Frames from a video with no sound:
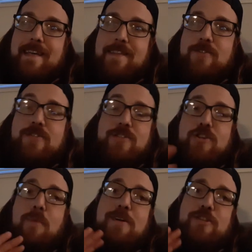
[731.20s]
there's
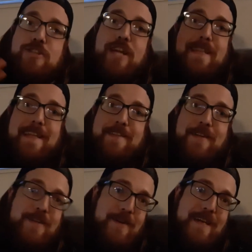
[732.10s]
so much shit that
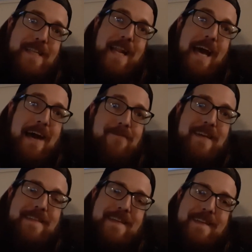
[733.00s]
they're doing that I have
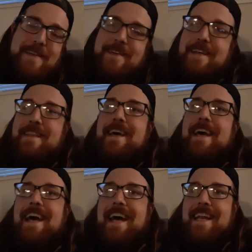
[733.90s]
nothing to do with.
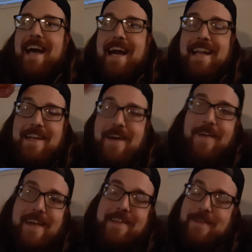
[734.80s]
And I
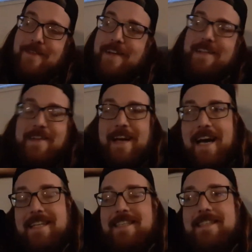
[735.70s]
know that they're working their
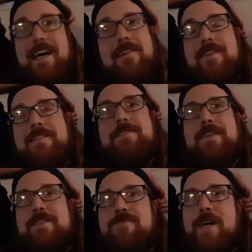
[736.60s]
asses off.
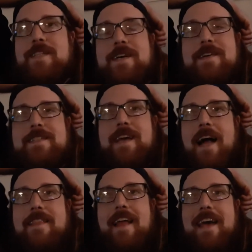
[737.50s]
It's fun though.
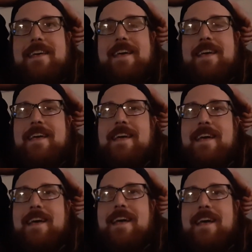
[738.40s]
I like
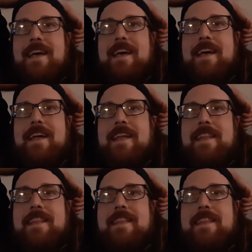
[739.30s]

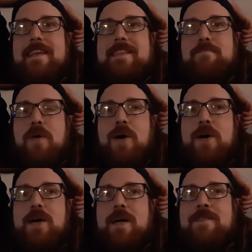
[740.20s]
this
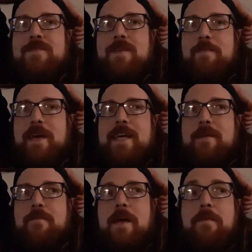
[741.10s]
part of filmmaking,
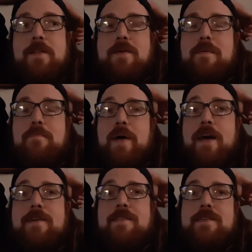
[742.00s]
maybe a little bit
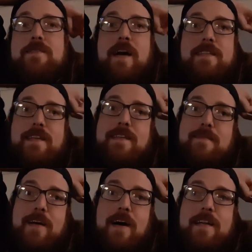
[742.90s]
better than directing, to
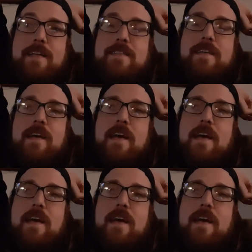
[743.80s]
be honest.